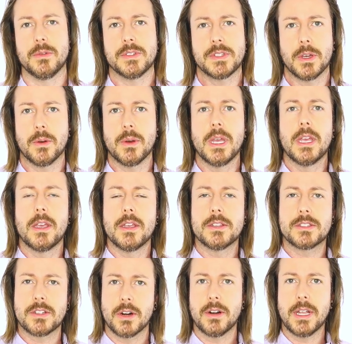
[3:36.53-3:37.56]
So
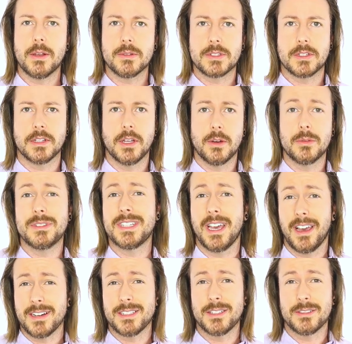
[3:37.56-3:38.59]
start out slow,
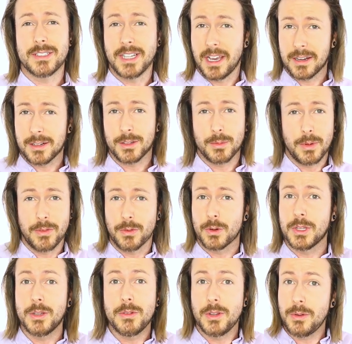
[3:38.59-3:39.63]
talk to your doctor before
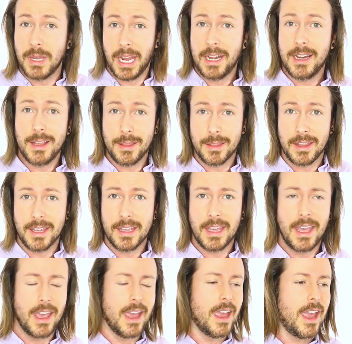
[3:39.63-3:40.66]
you do anything,
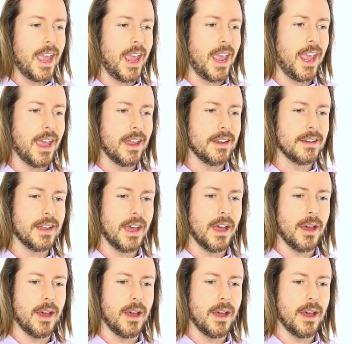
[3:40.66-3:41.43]
and